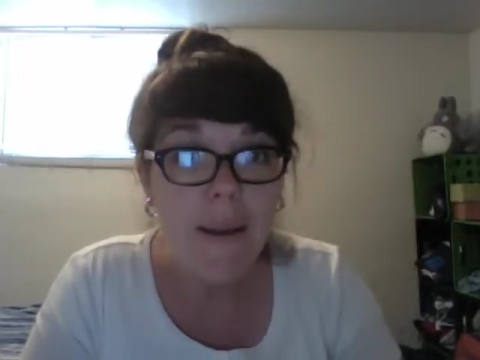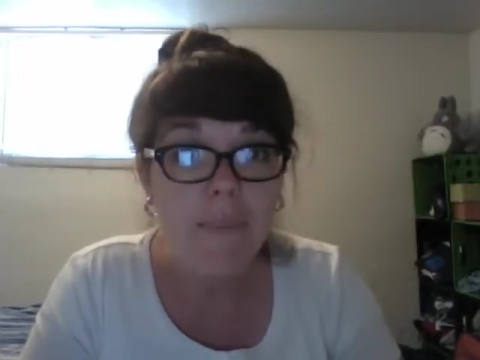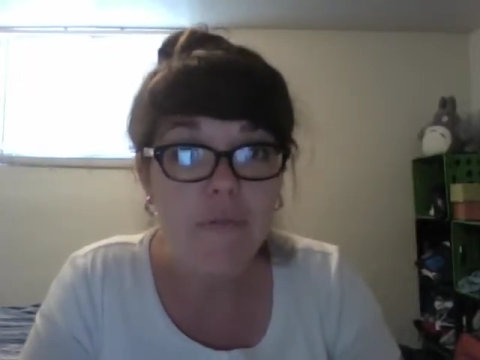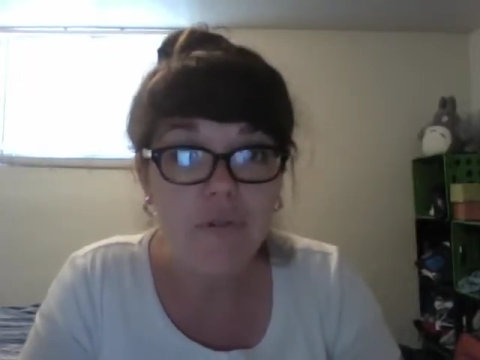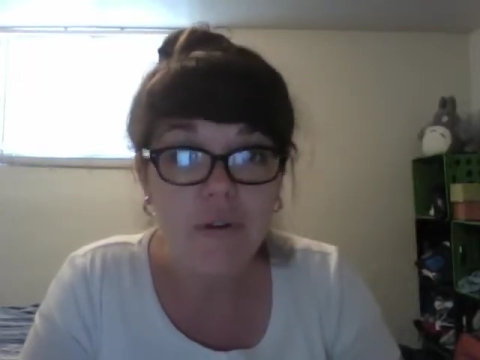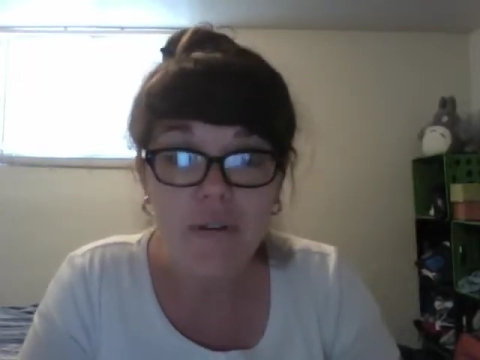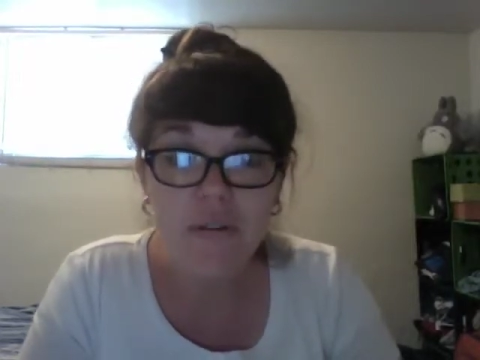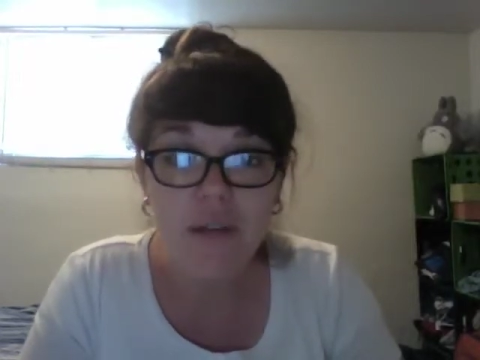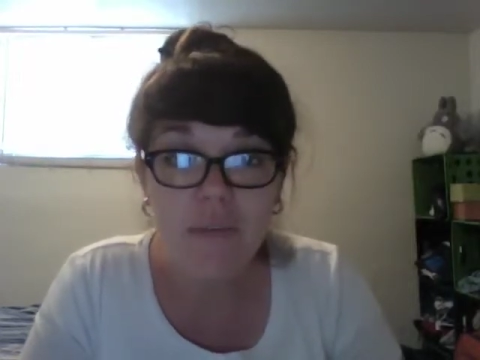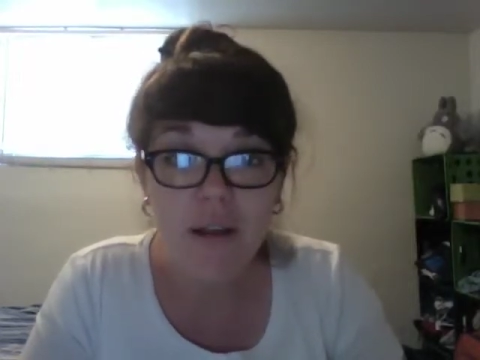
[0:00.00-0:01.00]
I'm sure
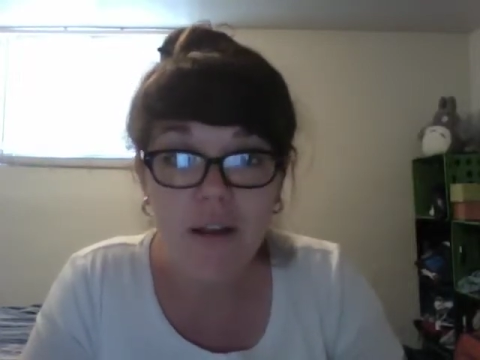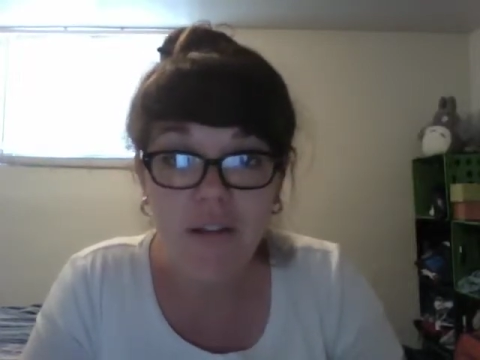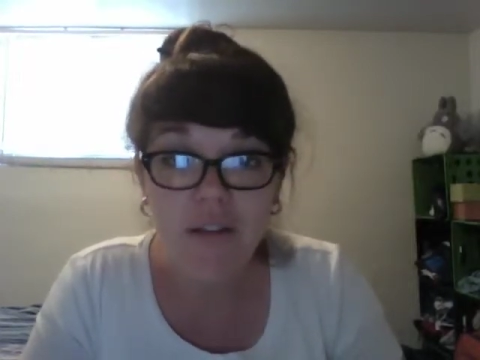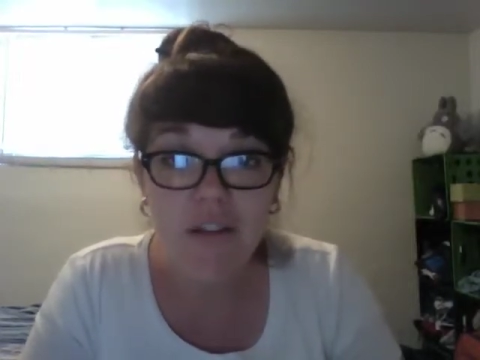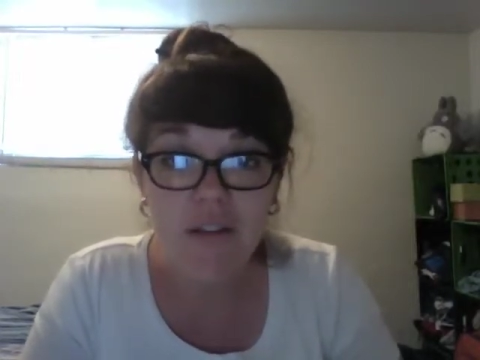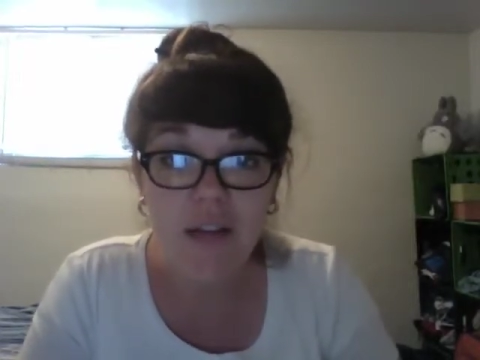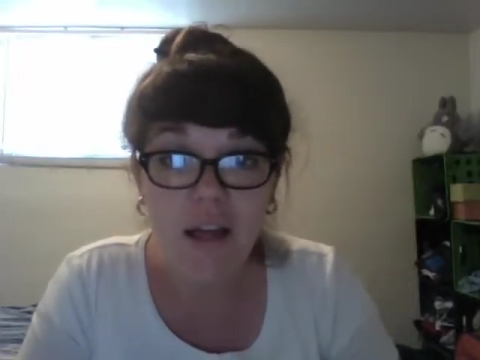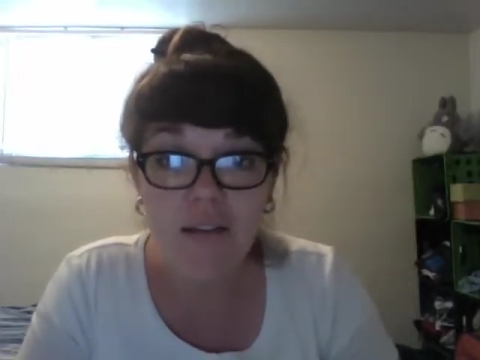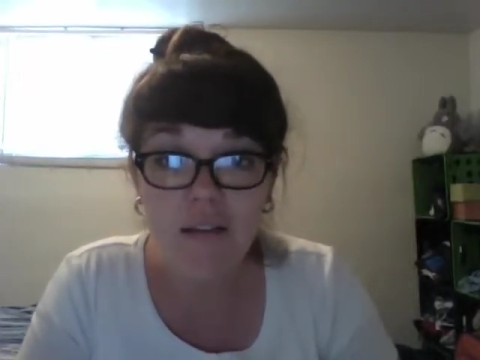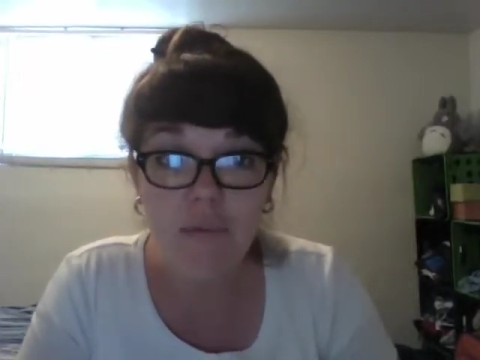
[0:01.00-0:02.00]
there's some technologies
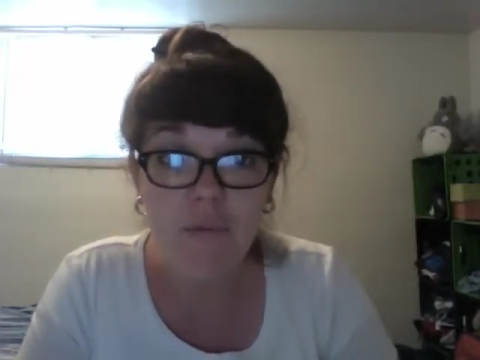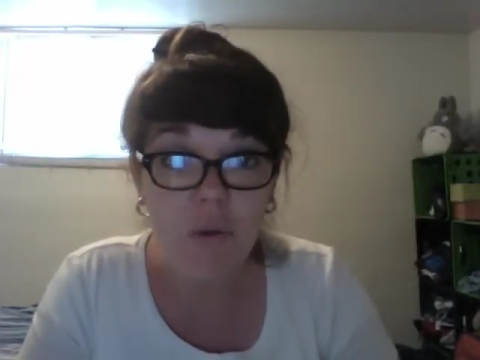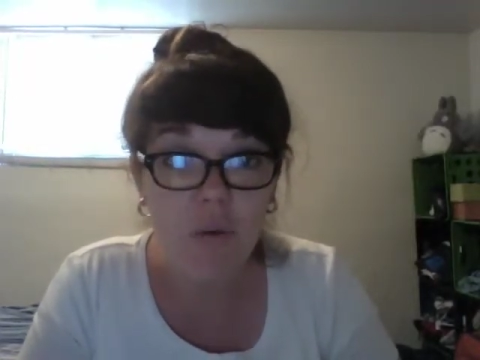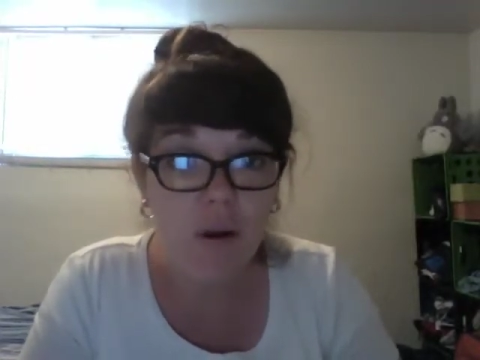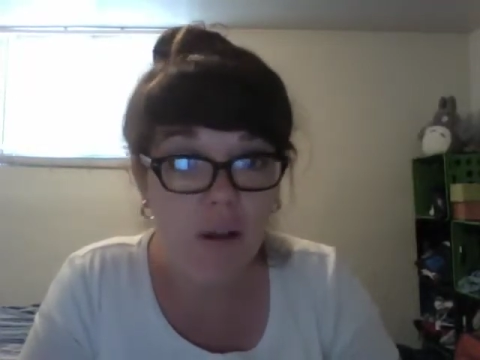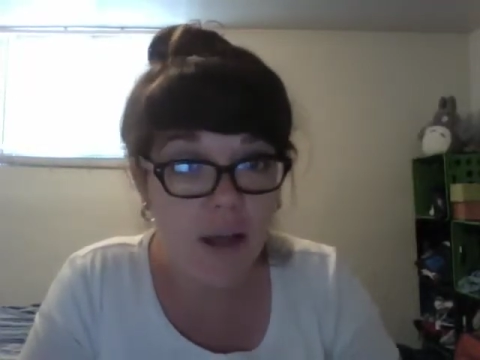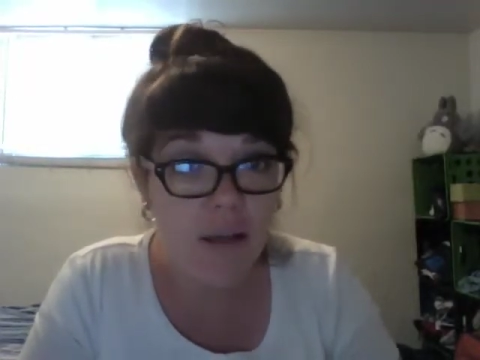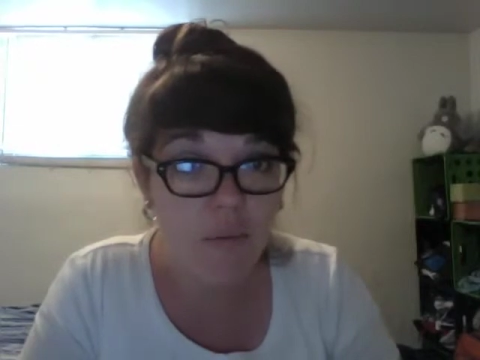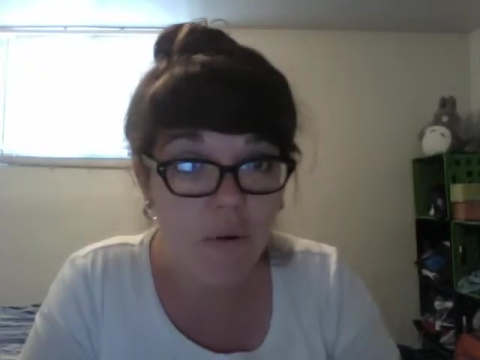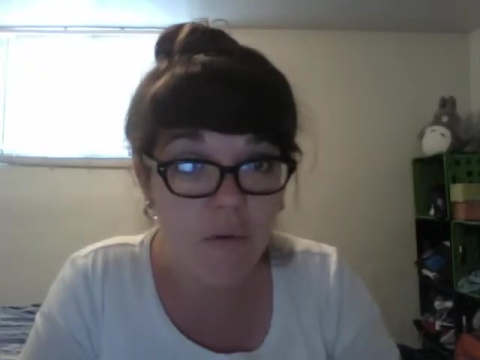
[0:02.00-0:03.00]
that some of you are a lot
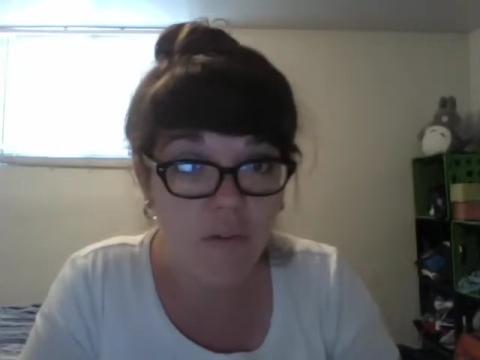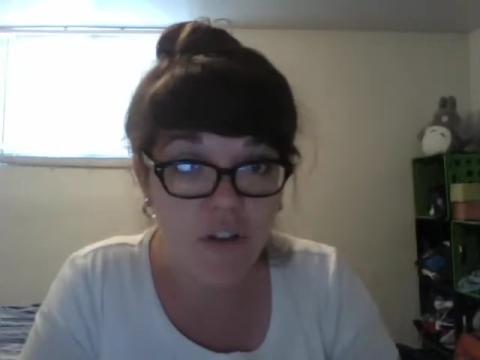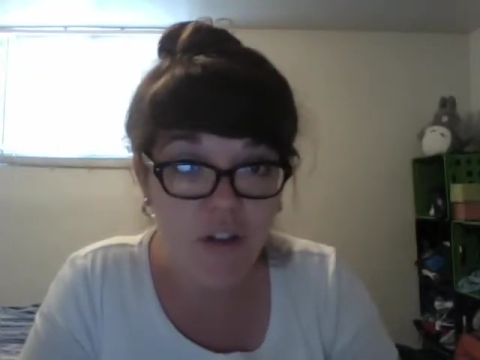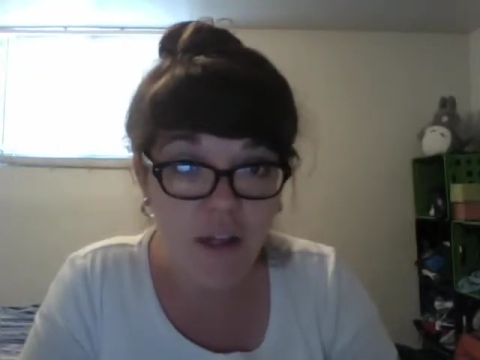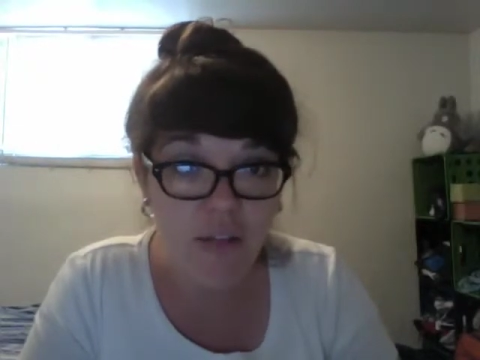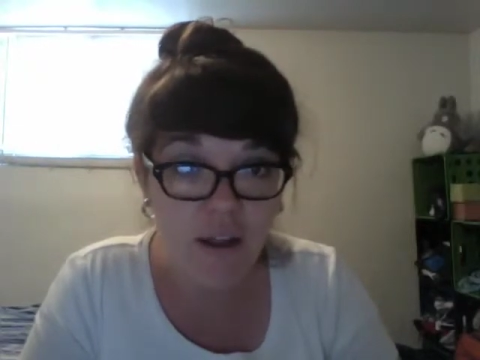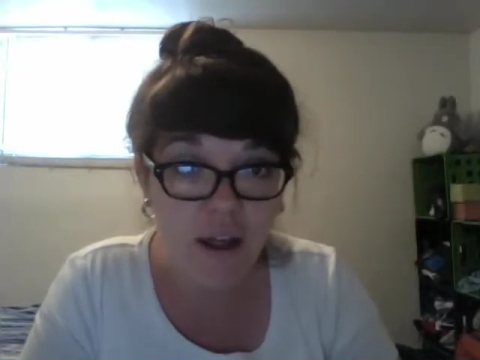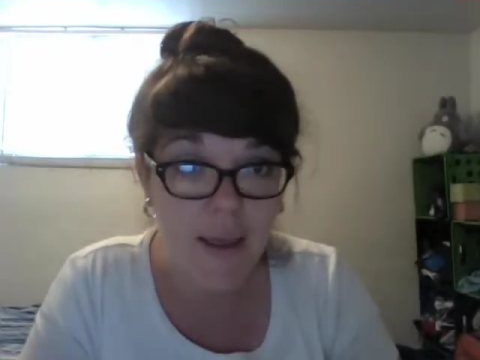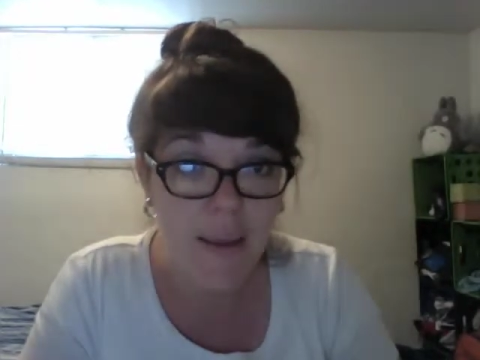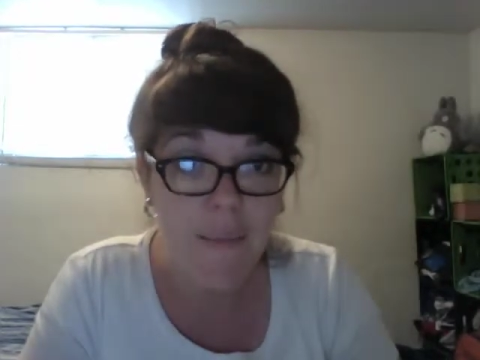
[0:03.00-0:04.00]
more proficient at than
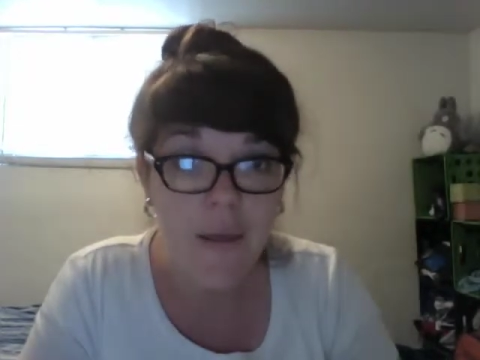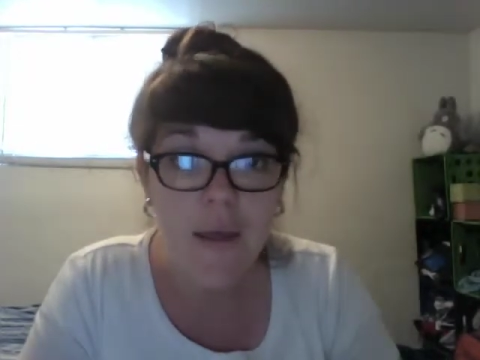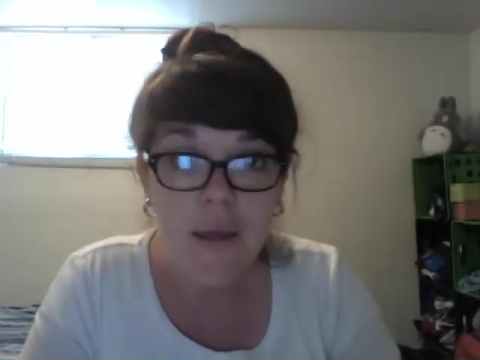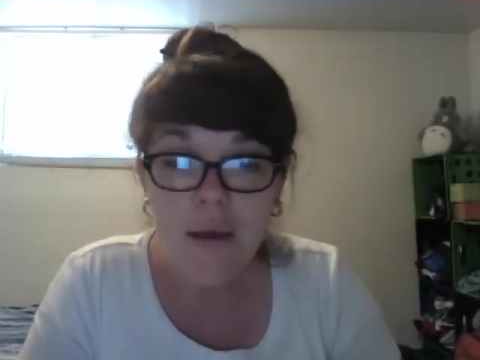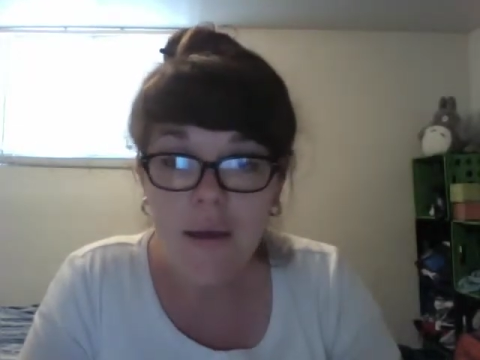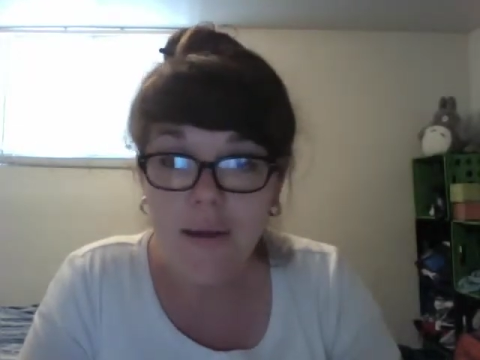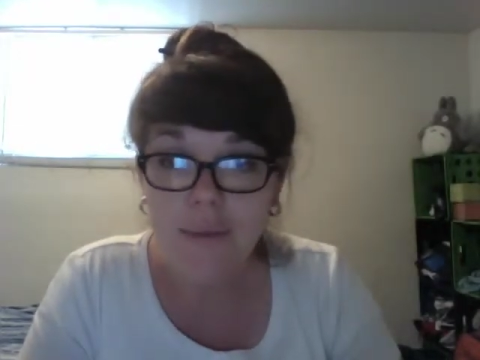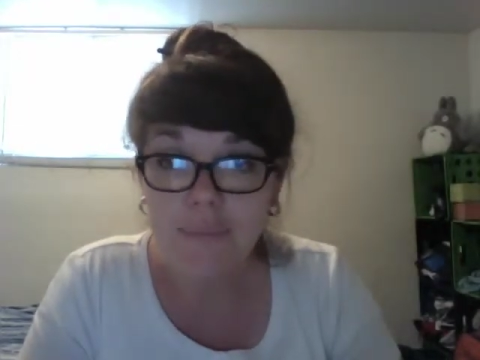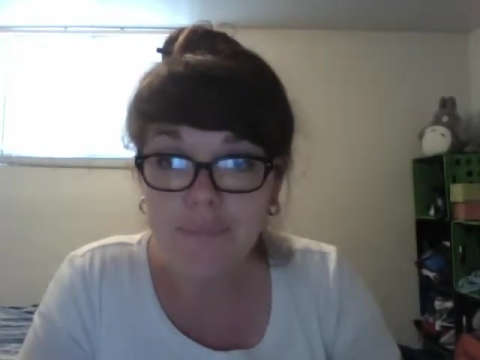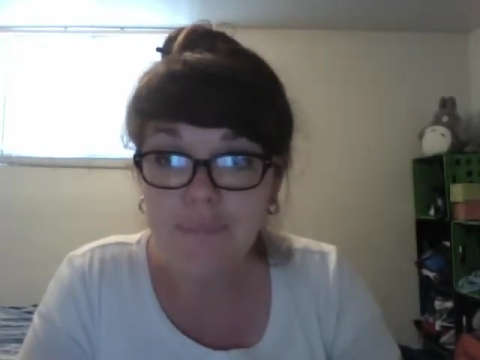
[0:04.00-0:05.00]
I am.